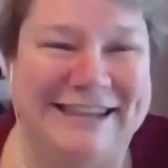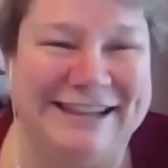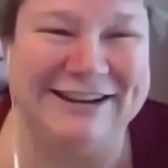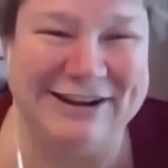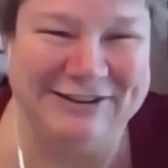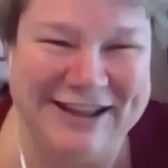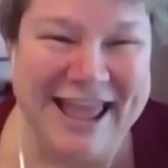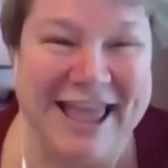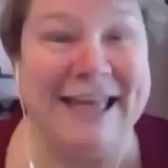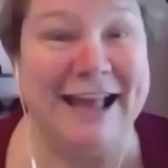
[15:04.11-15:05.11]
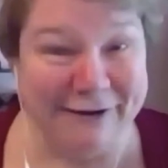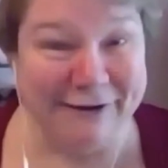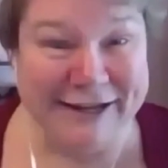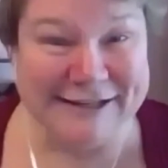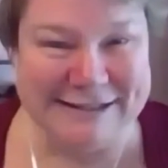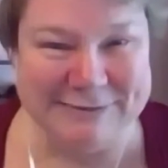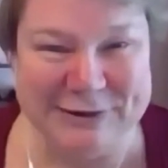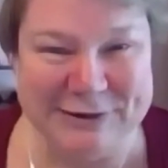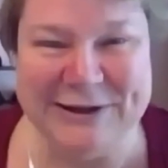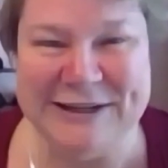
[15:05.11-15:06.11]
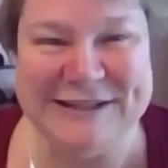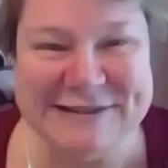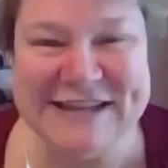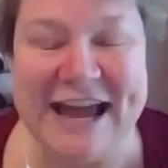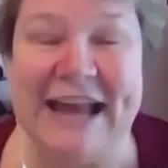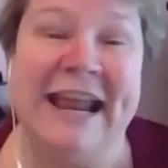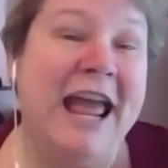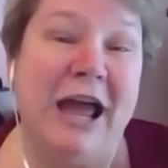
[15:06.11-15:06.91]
You know, that's how I can support you to do that.